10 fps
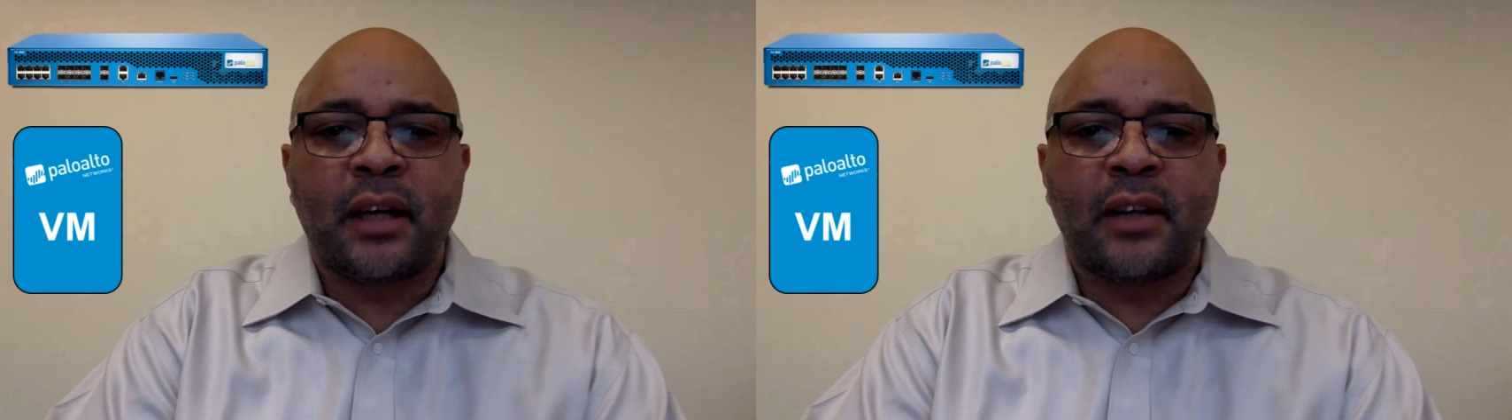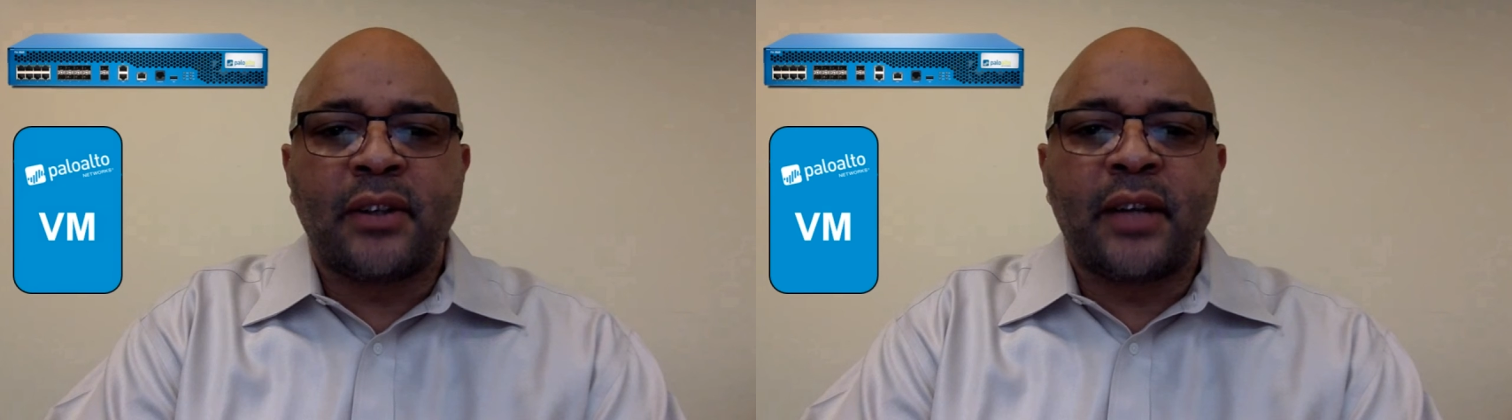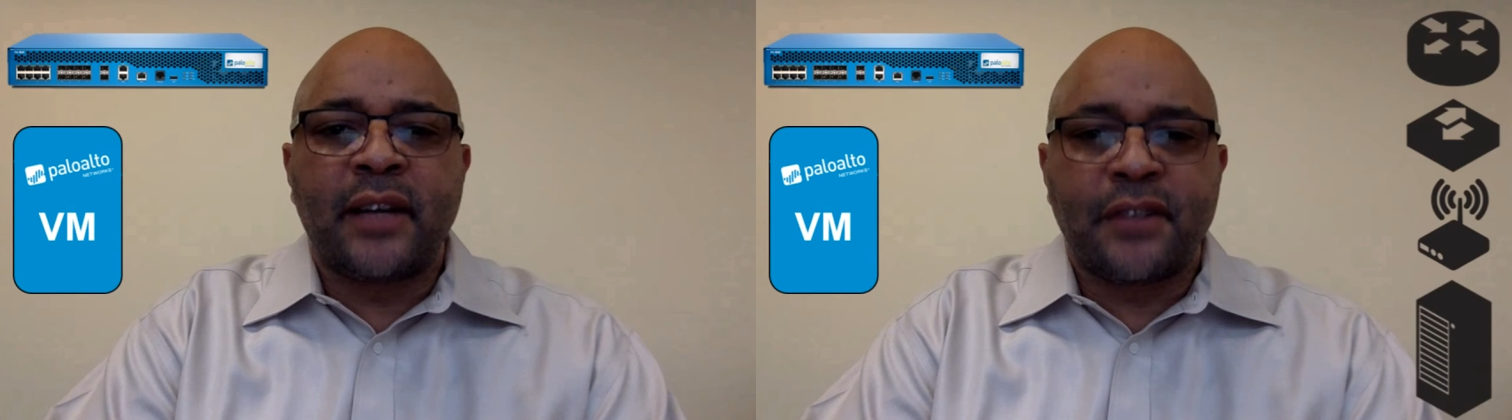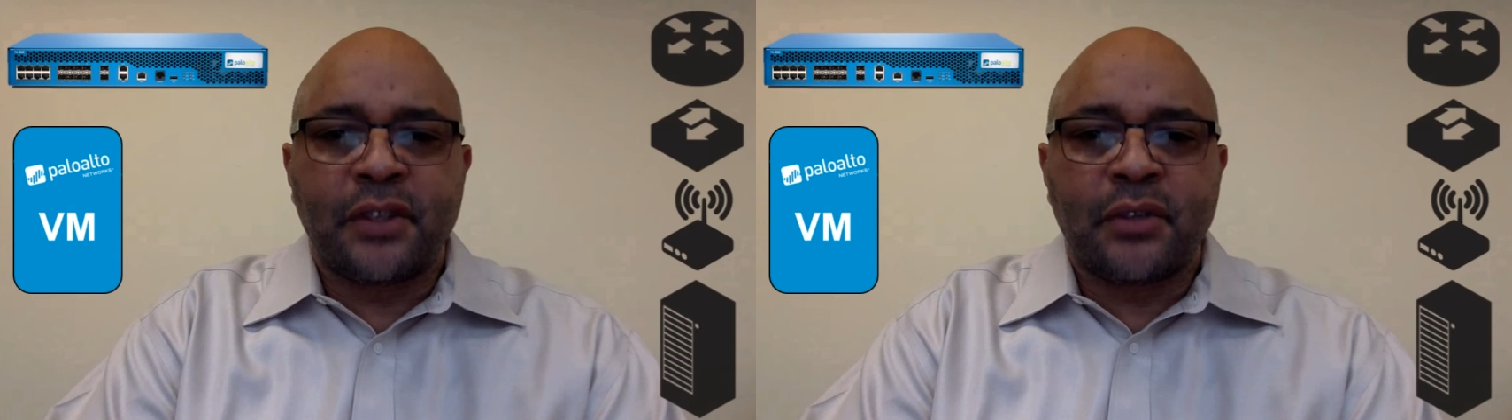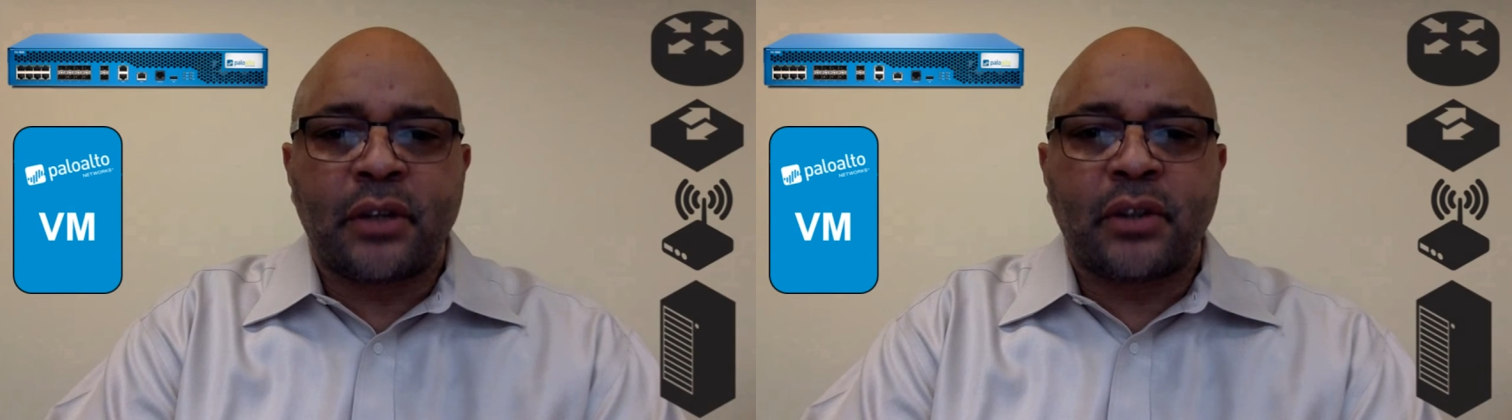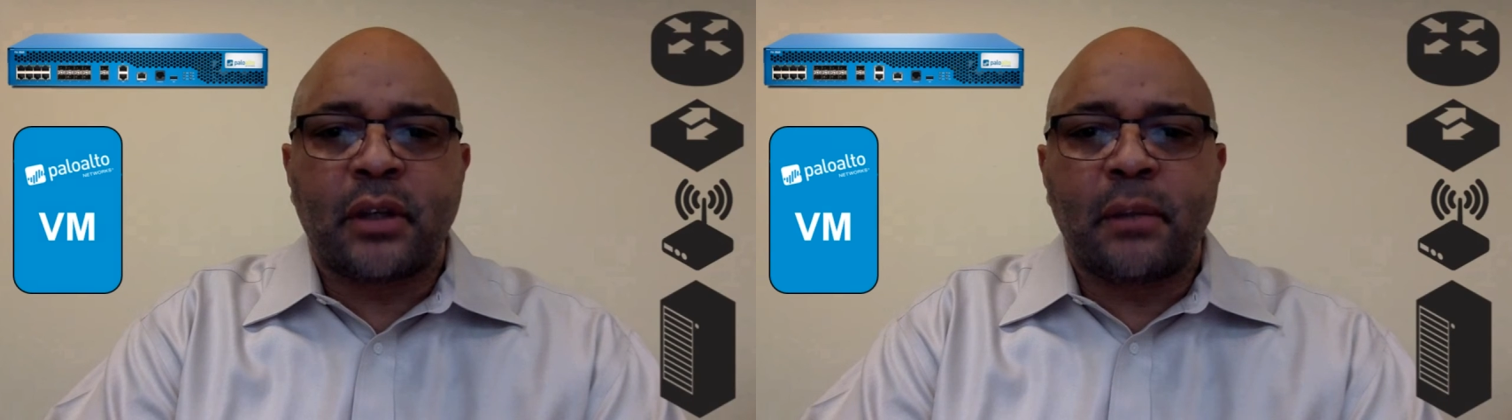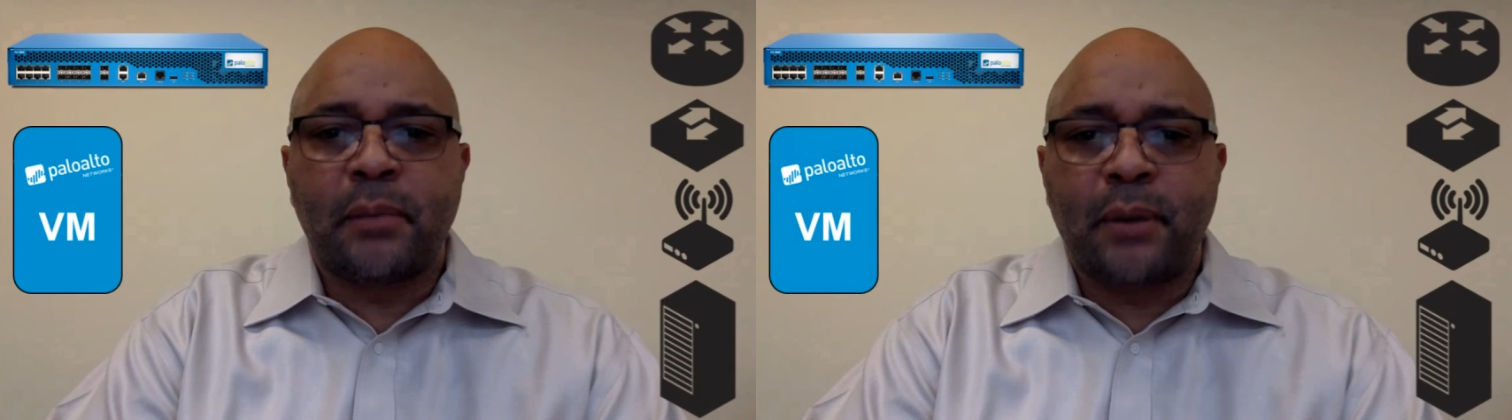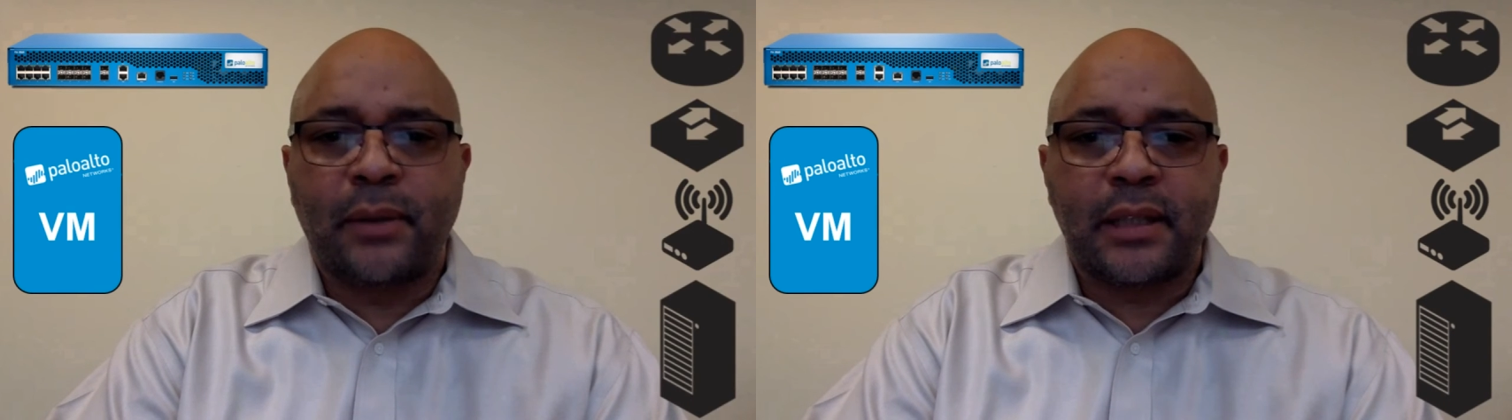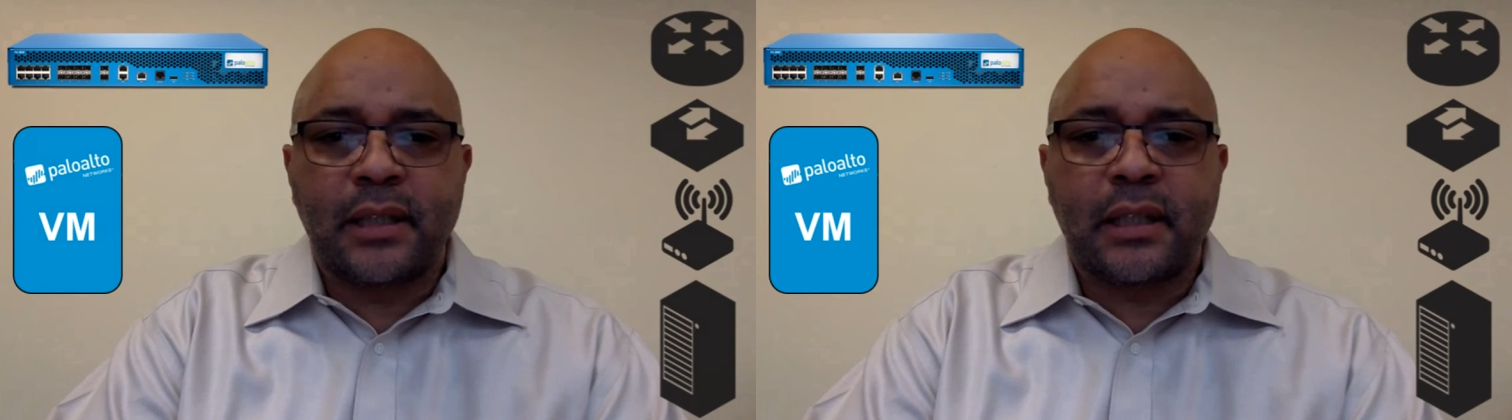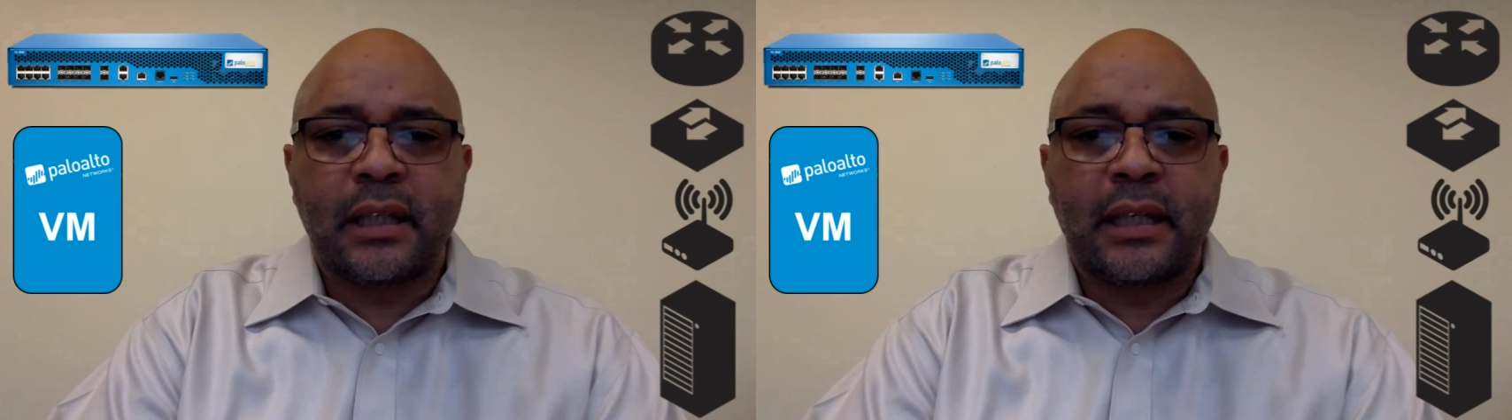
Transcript: other infrastructure components.